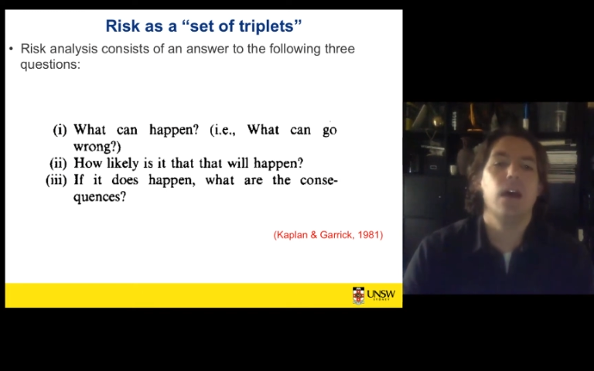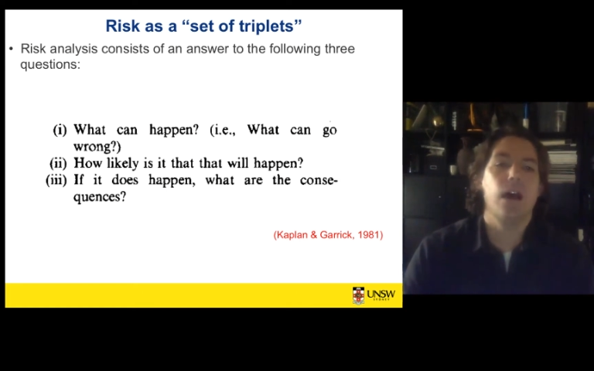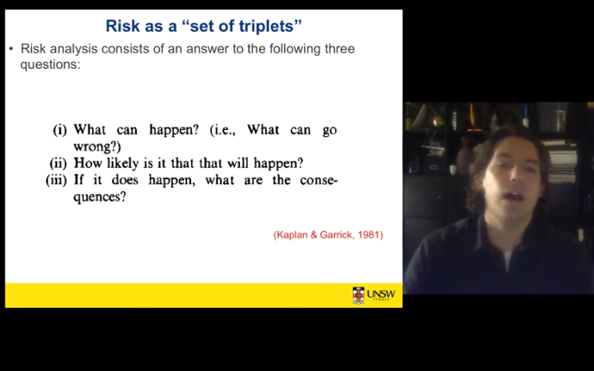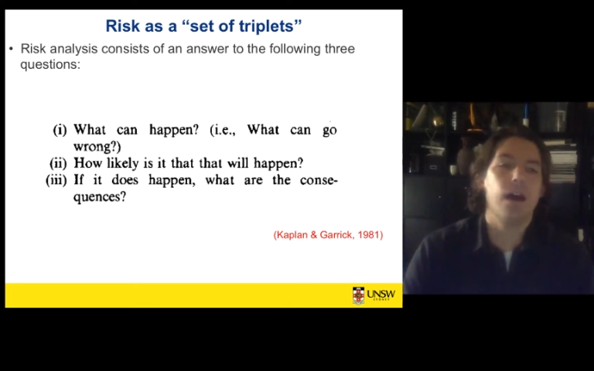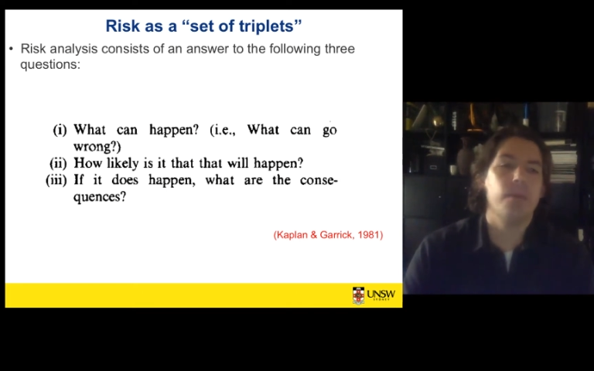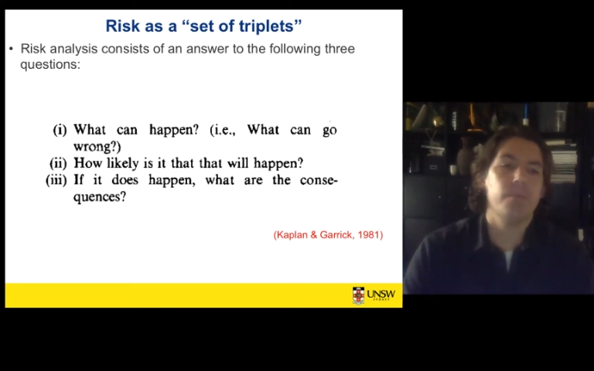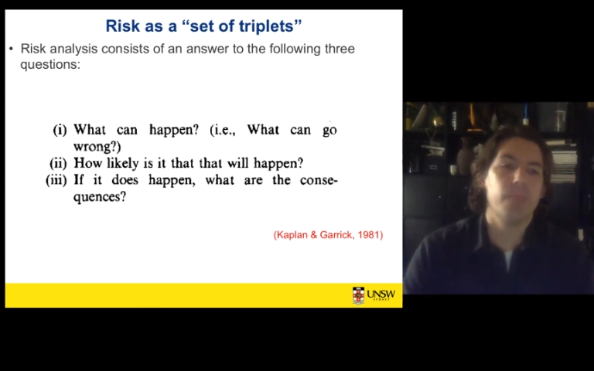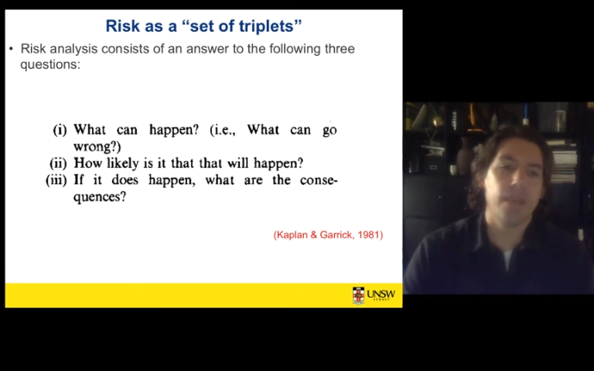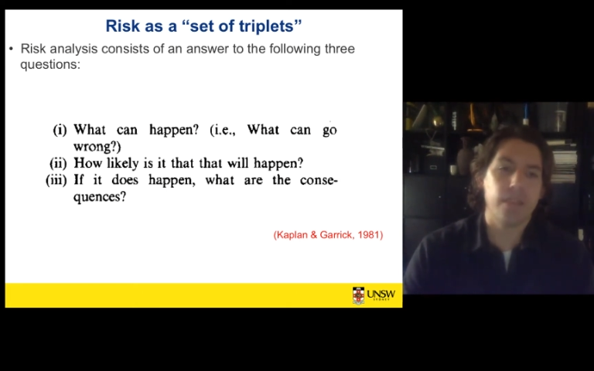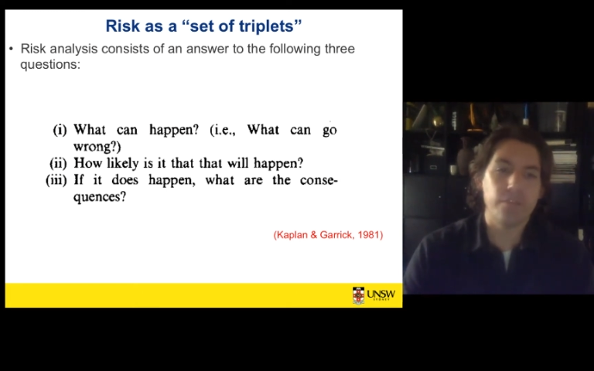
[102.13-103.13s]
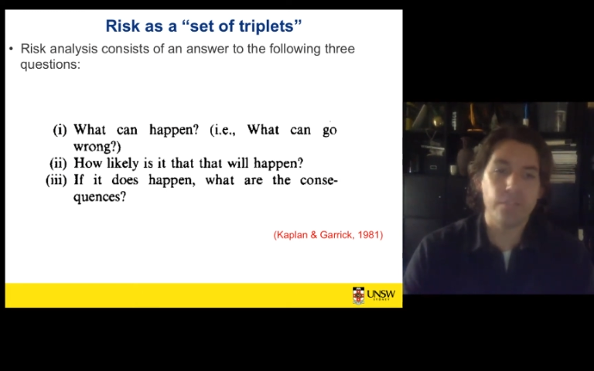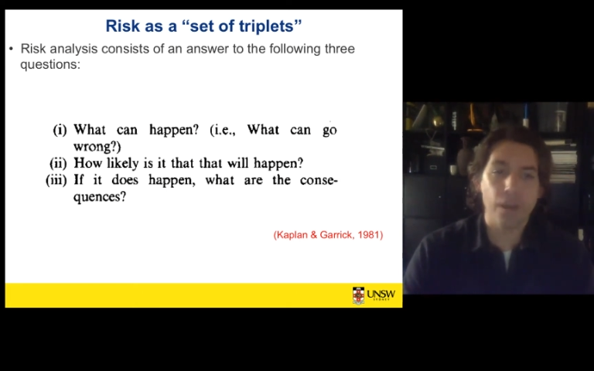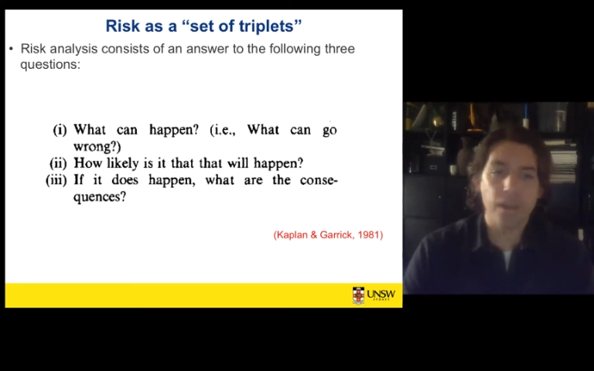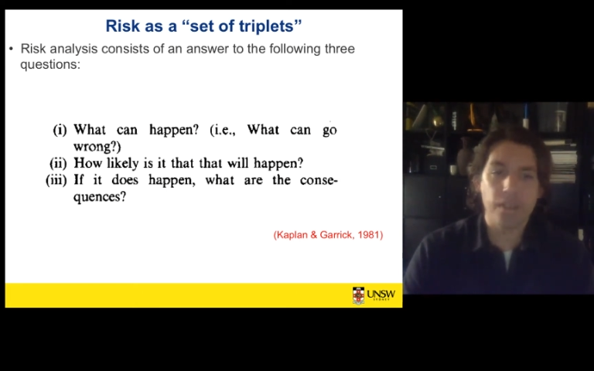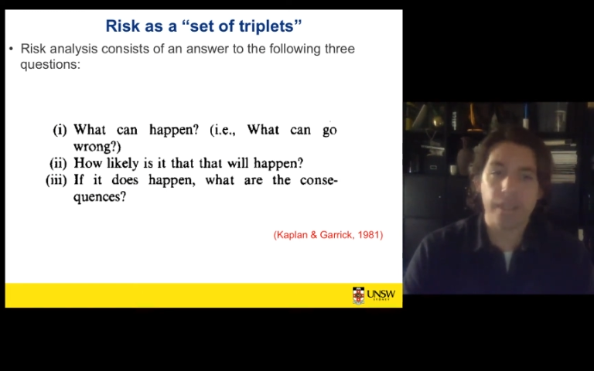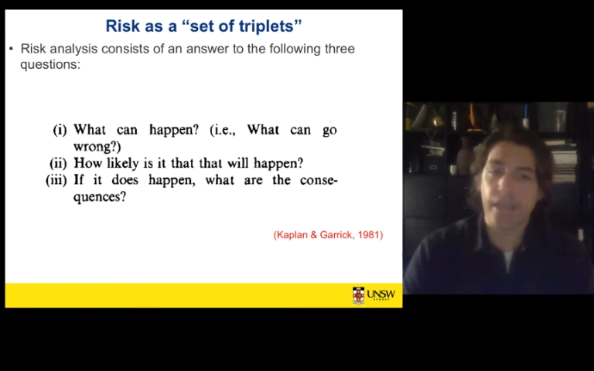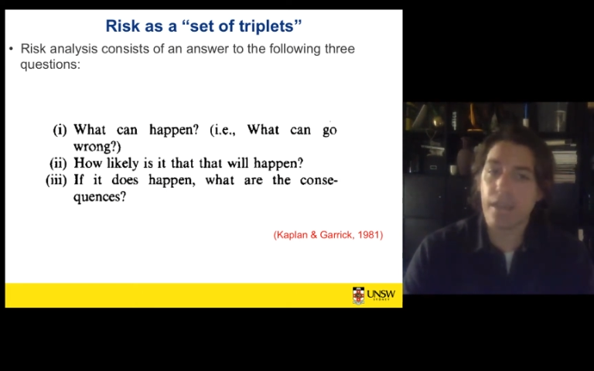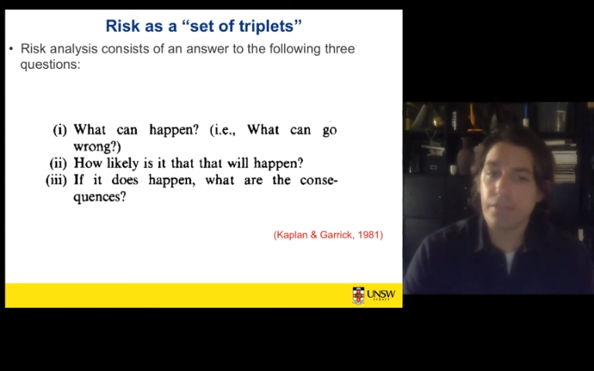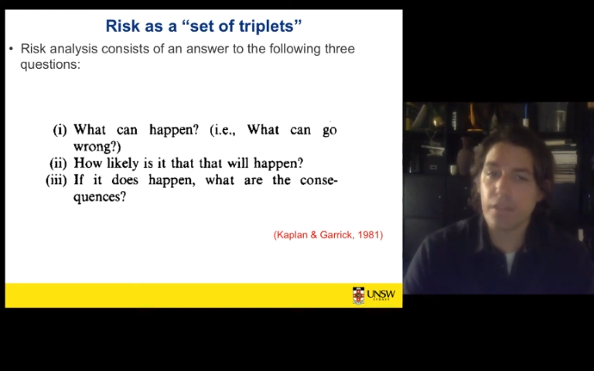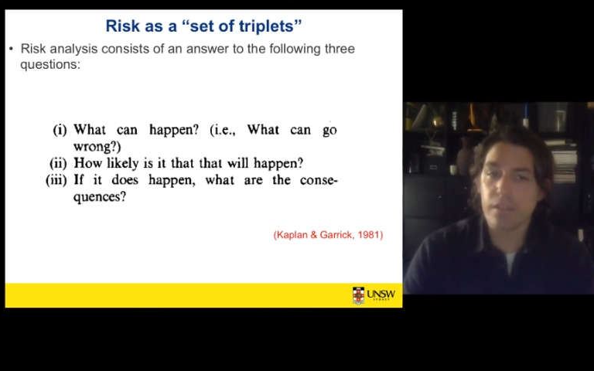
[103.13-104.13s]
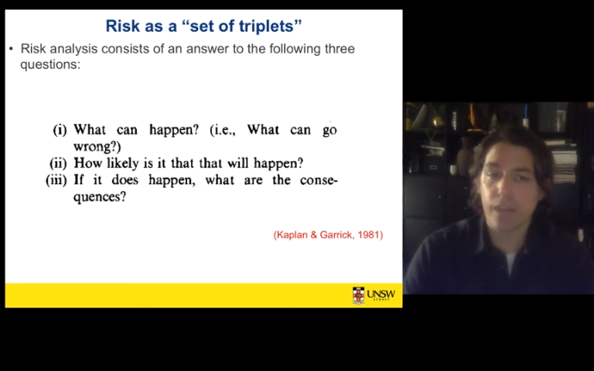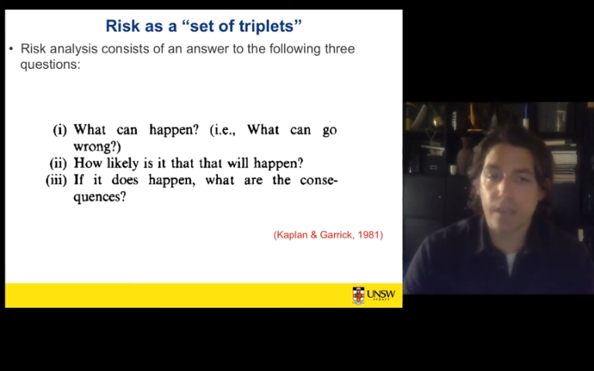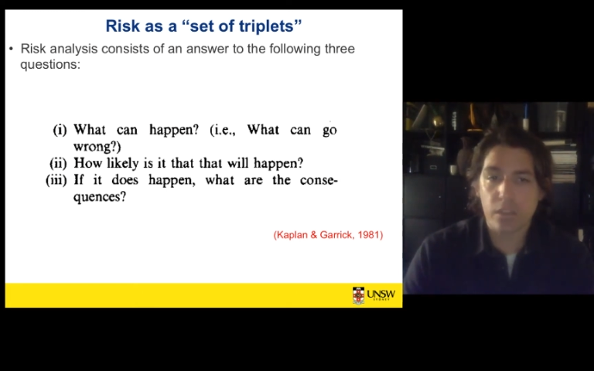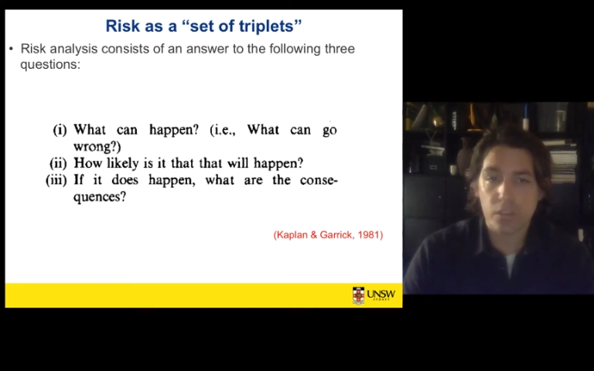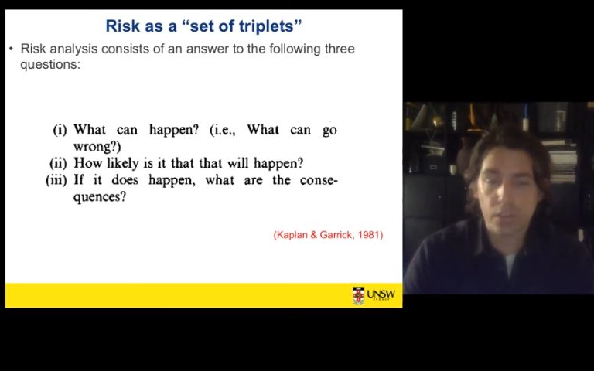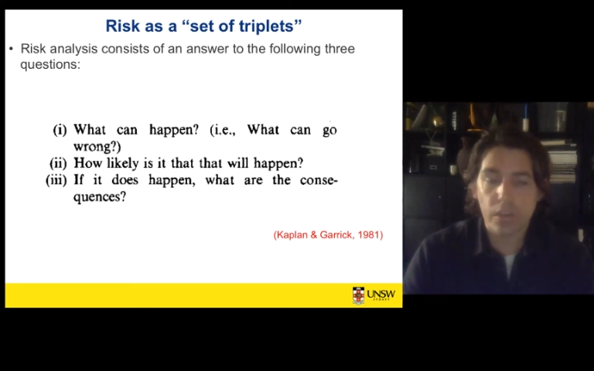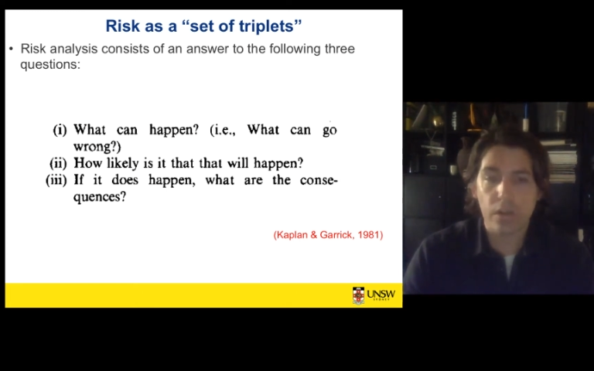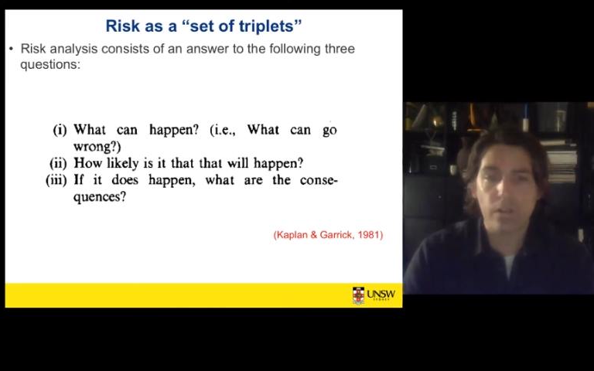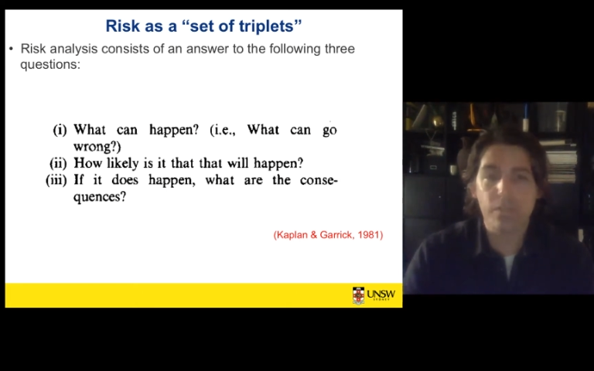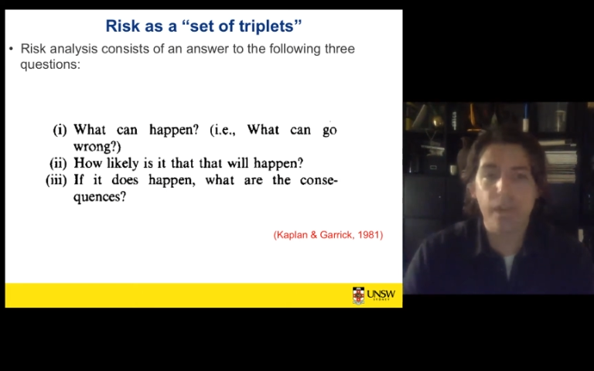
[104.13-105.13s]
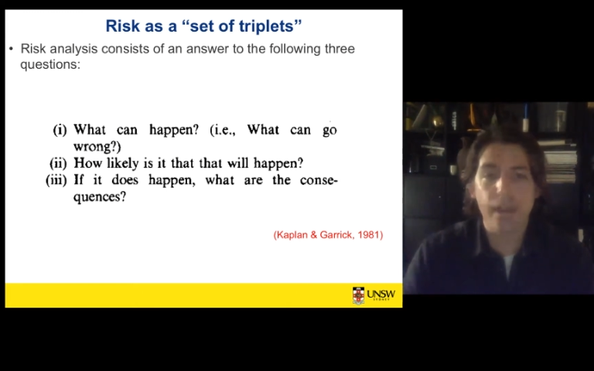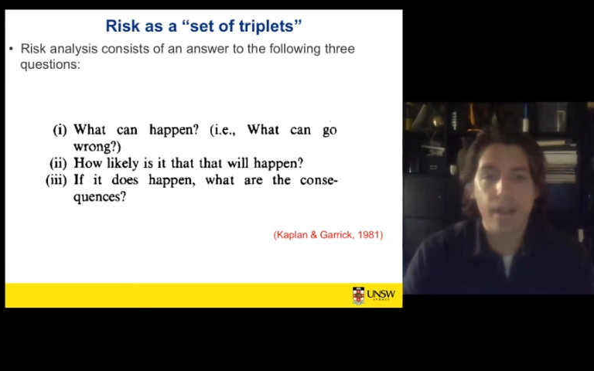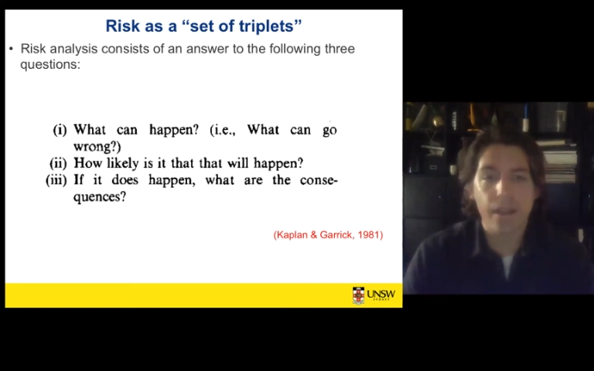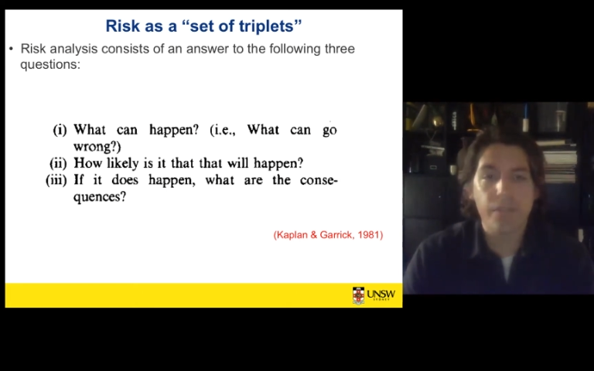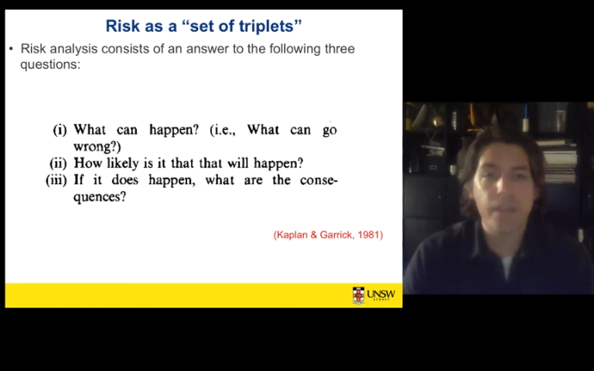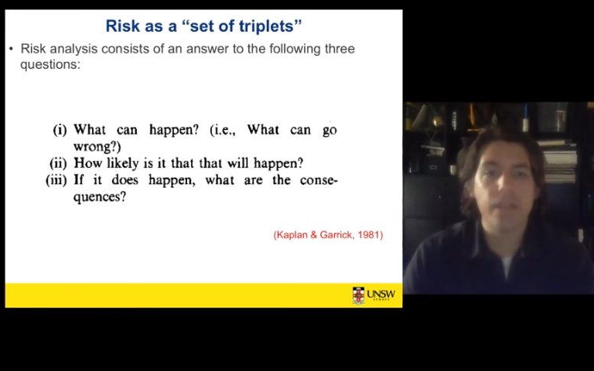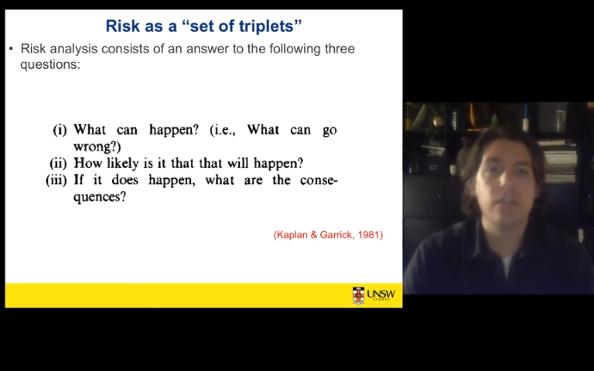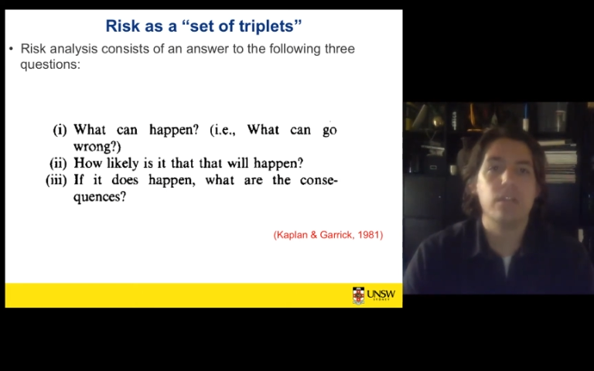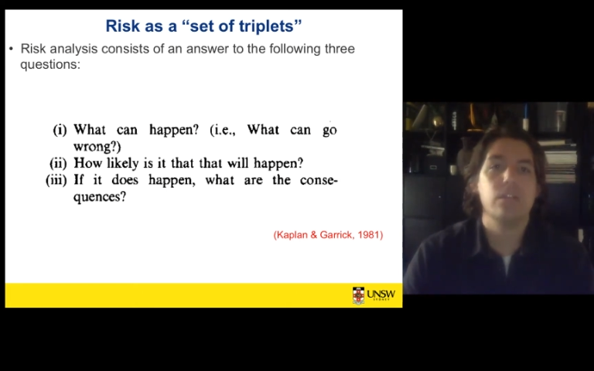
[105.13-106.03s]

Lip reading: And then finally, if it does occur, if that event